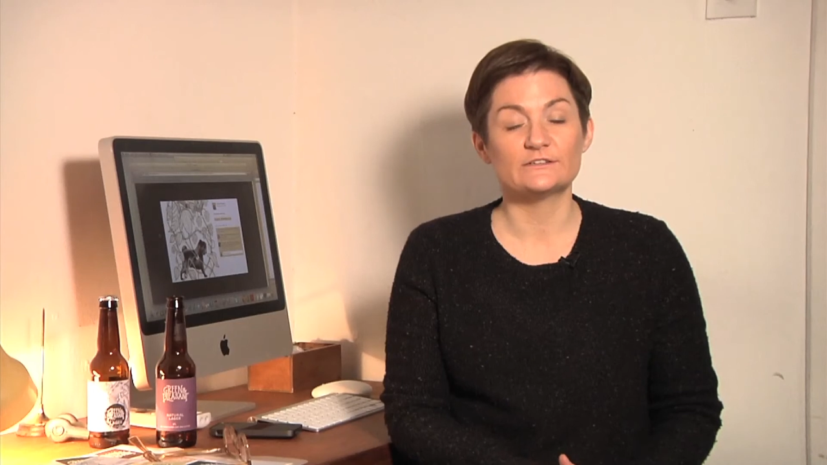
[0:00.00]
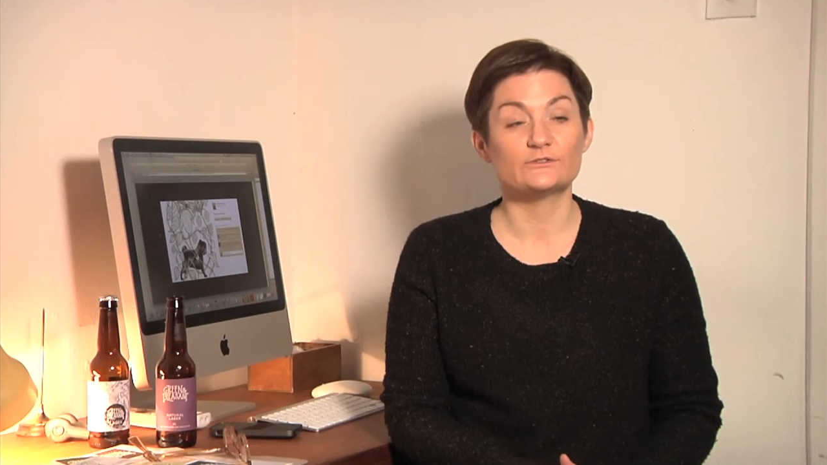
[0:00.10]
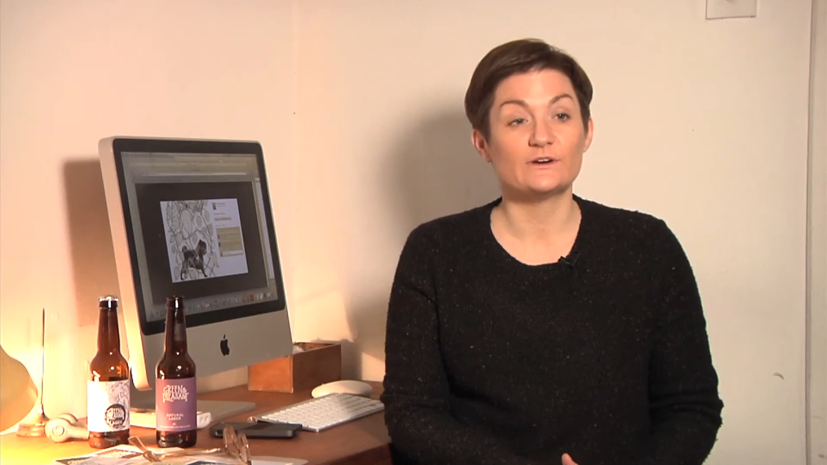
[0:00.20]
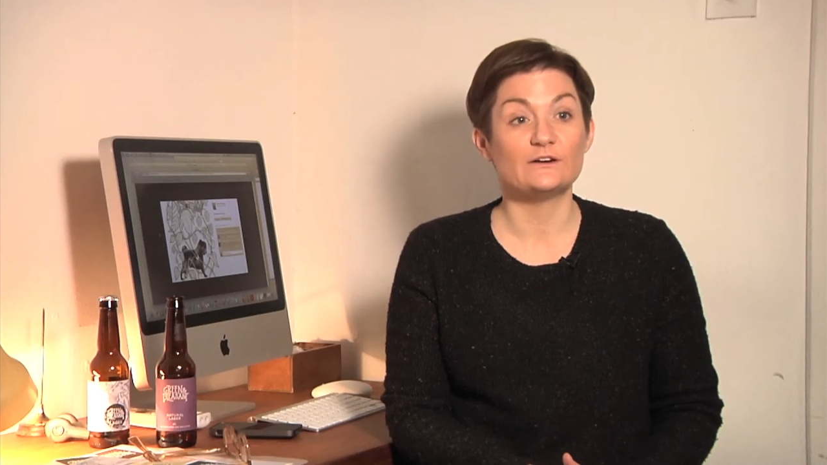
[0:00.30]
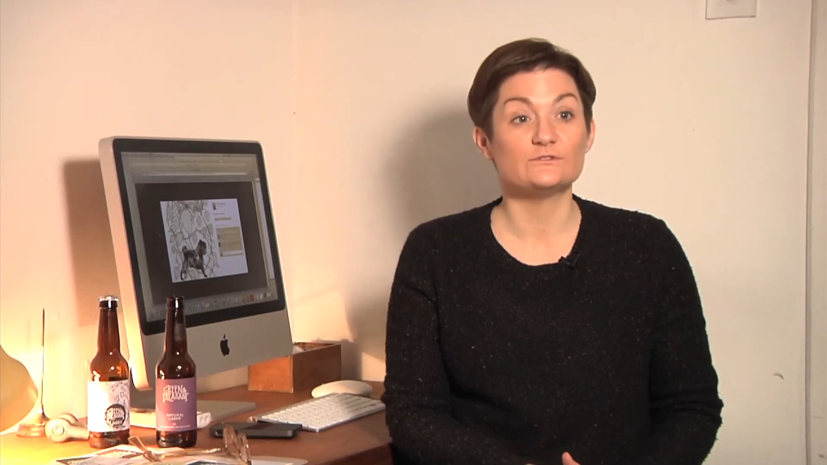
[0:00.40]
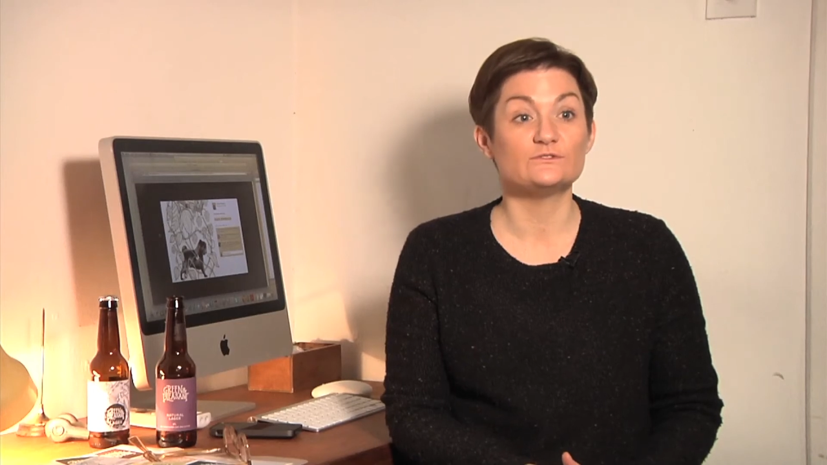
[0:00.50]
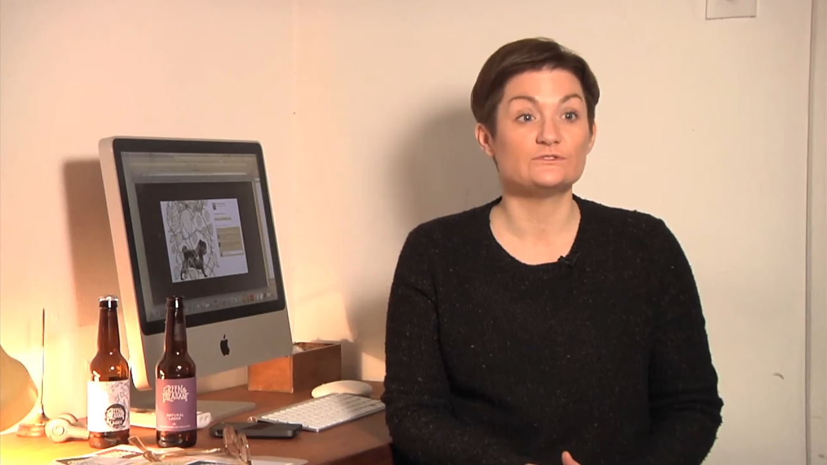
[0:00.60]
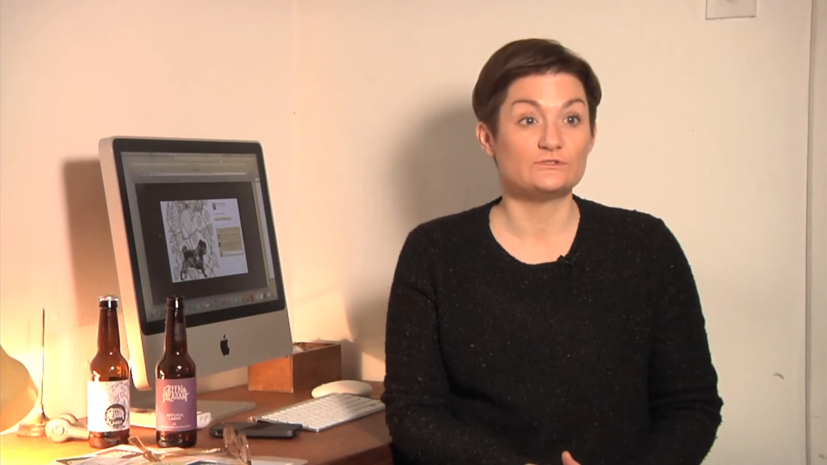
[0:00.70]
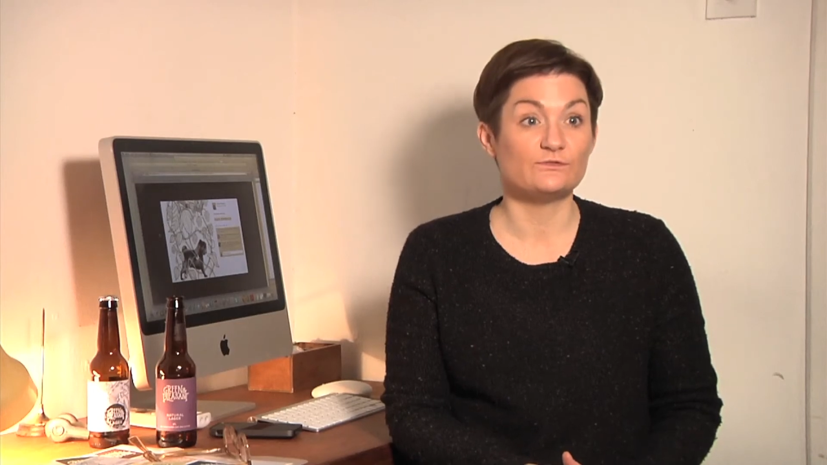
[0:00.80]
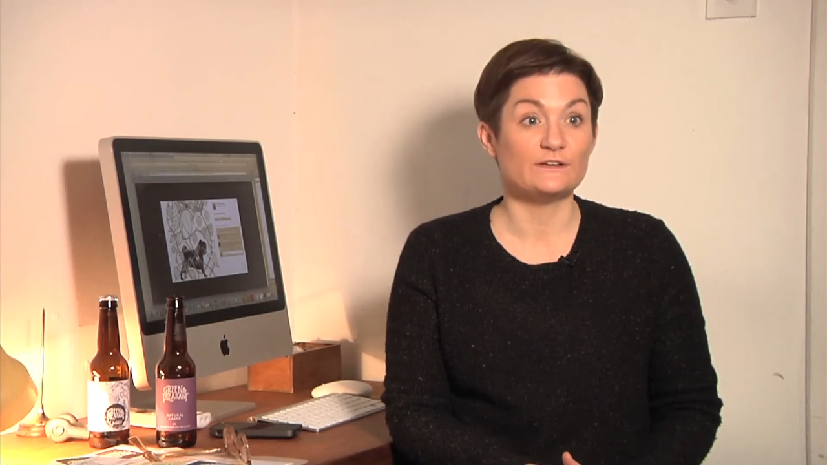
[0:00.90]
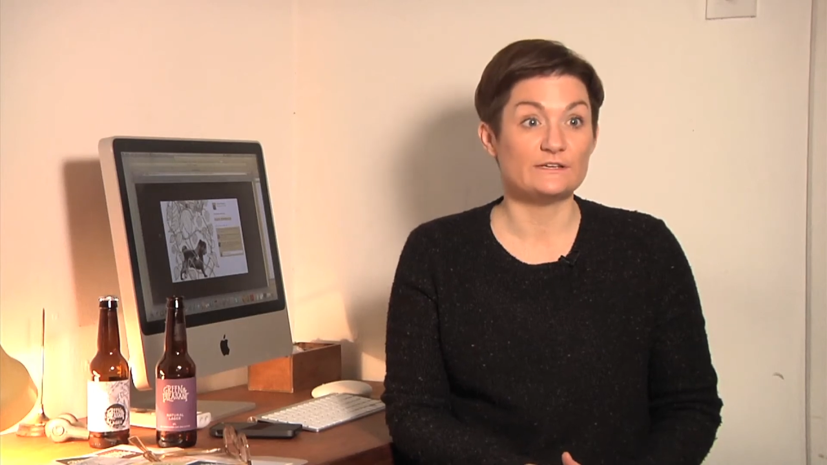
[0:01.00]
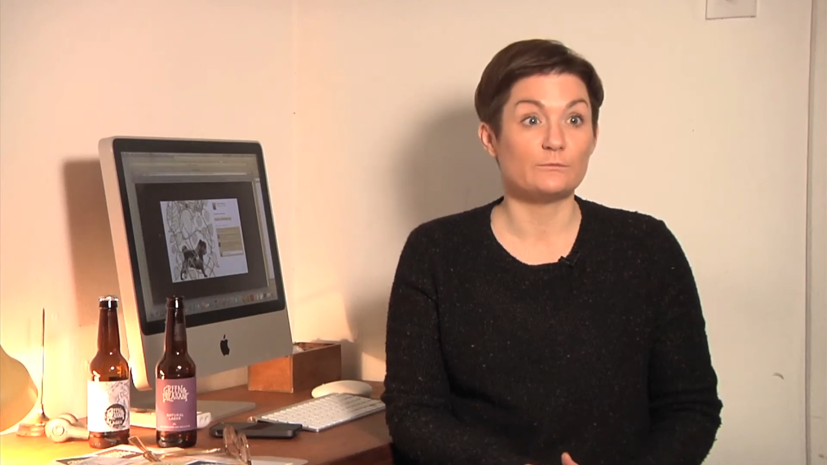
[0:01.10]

crowdfunding